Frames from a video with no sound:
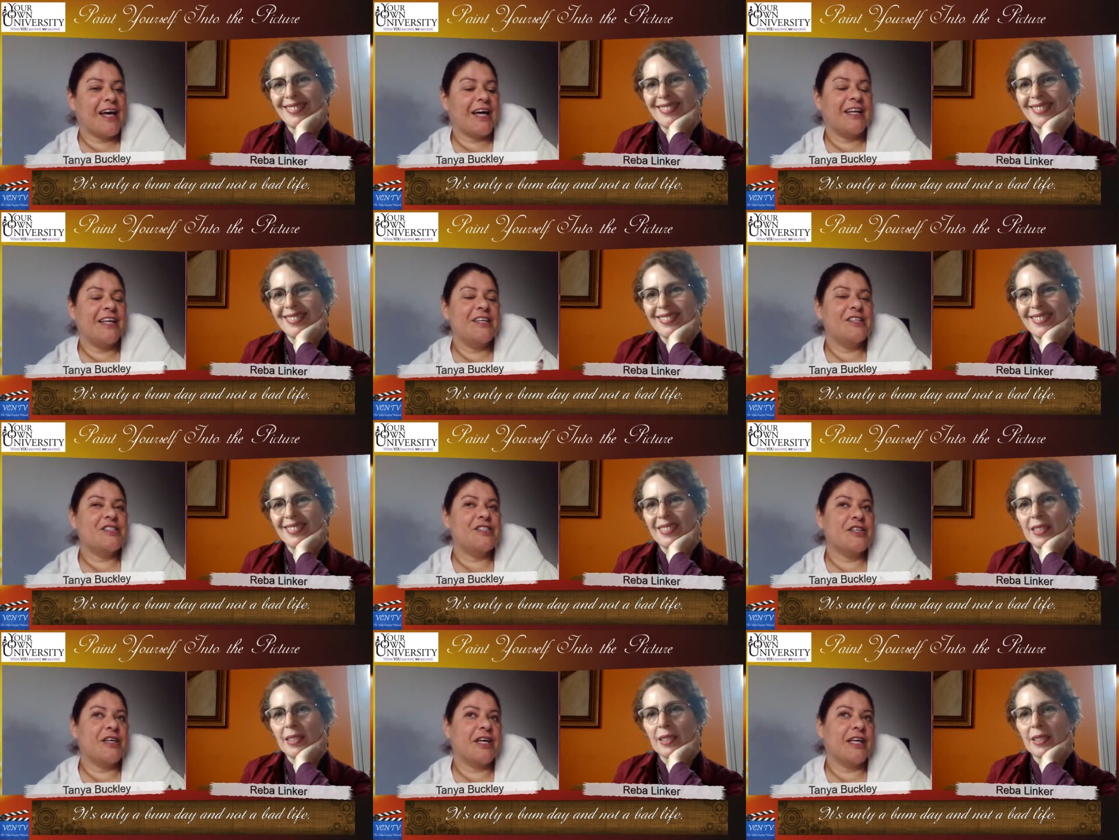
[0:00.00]
Speaker 1: I
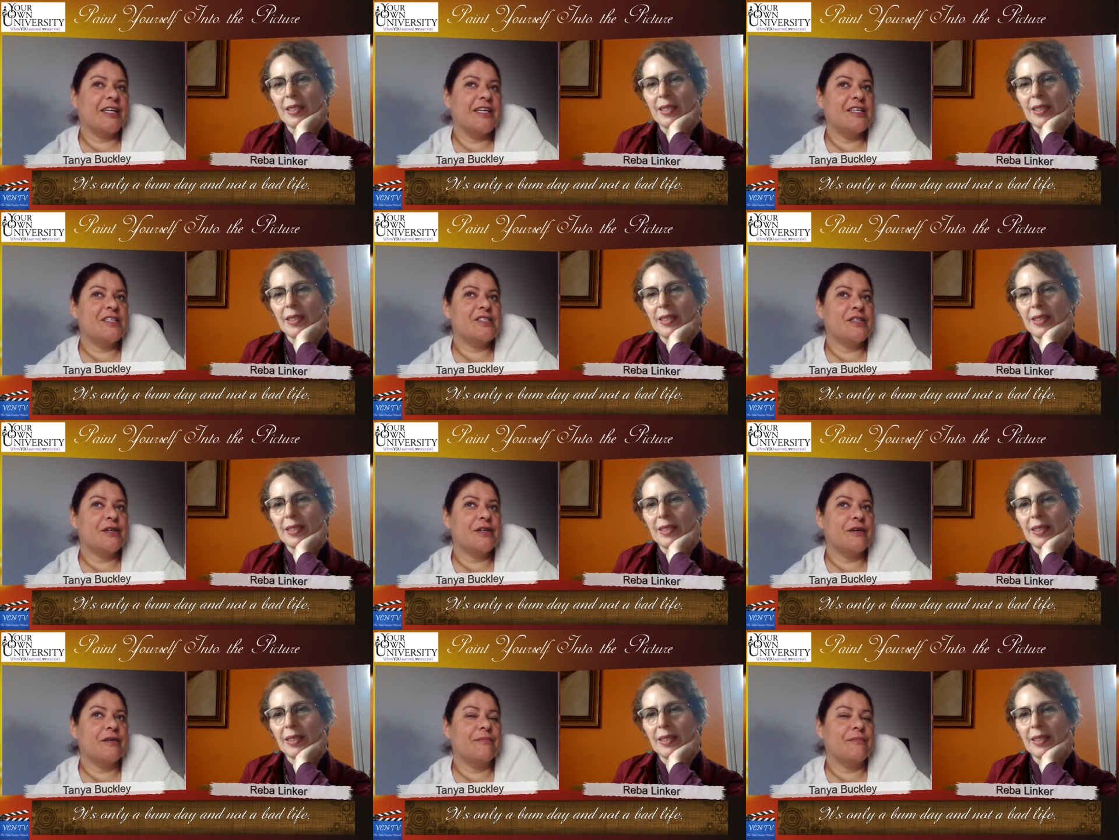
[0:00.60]
need
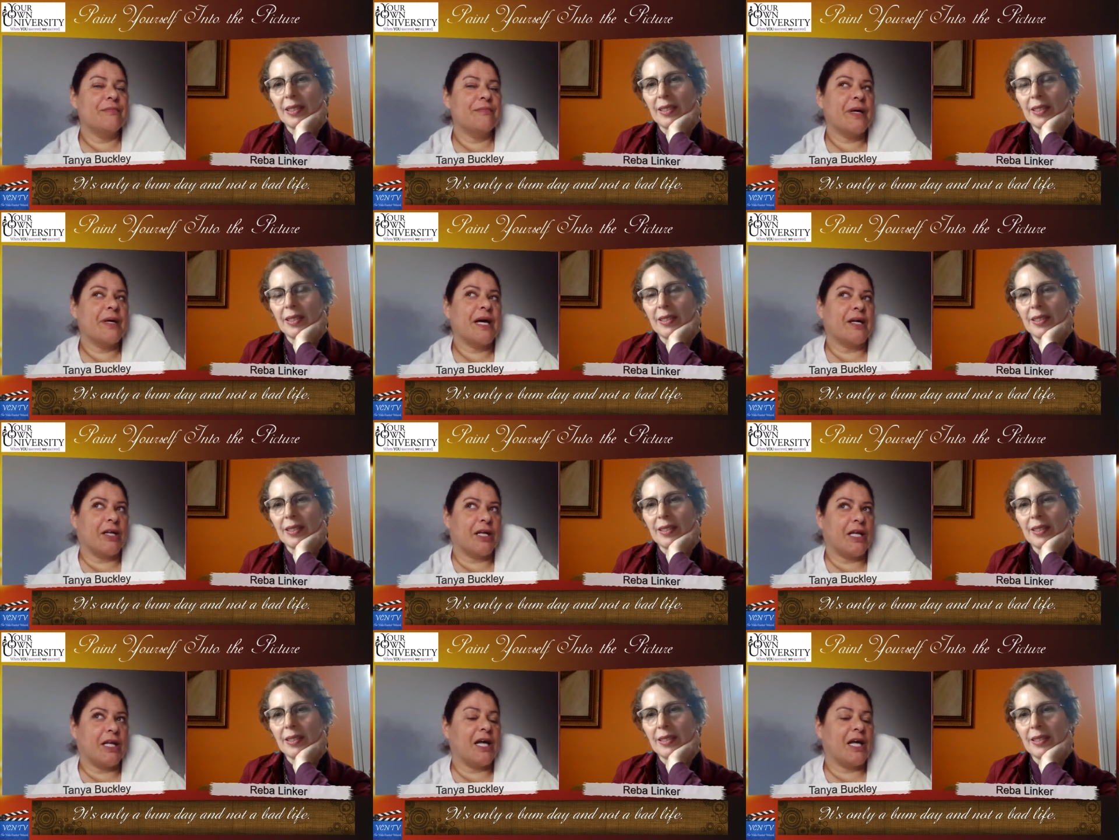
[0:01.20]
to
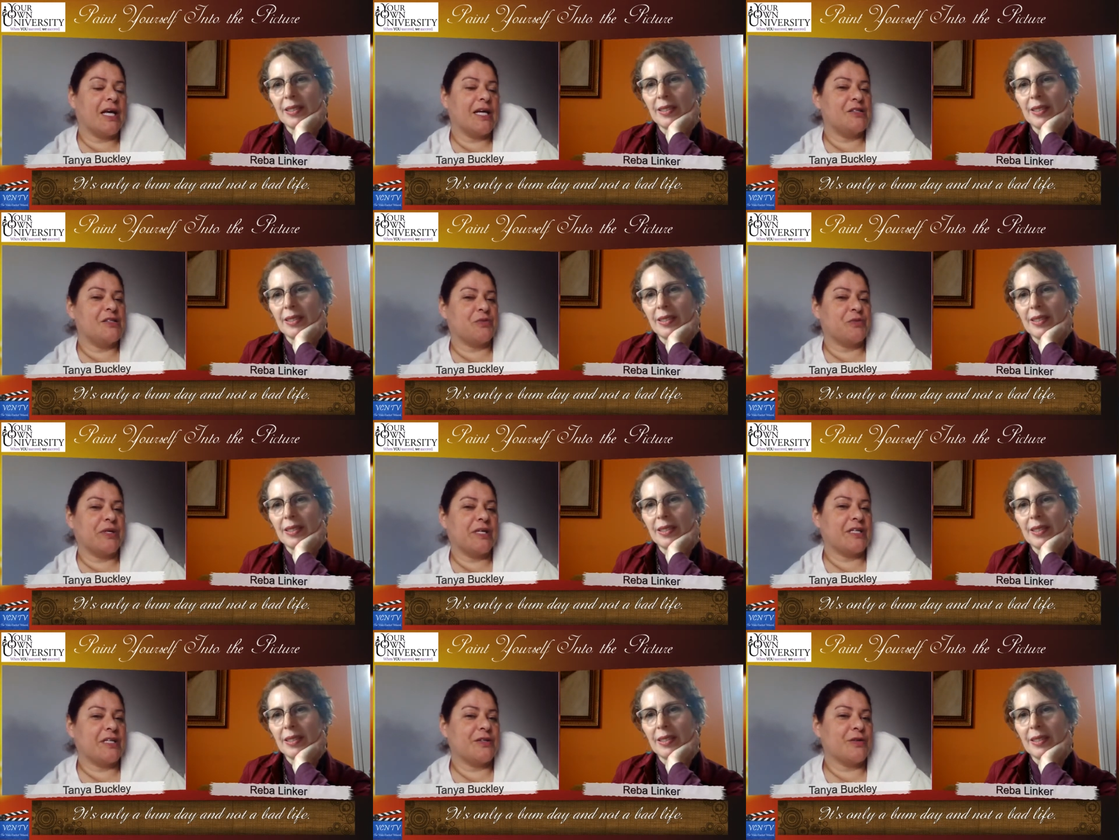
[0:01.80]
analyze,
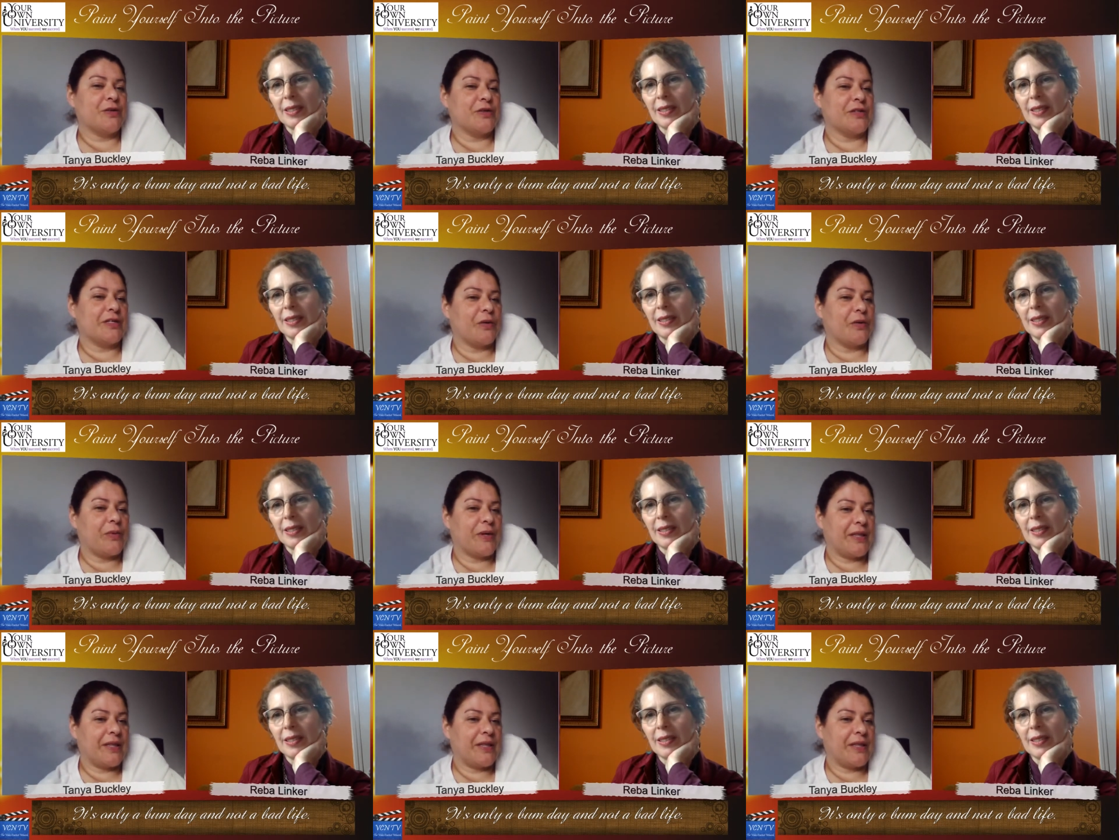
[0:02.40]
really, don't I?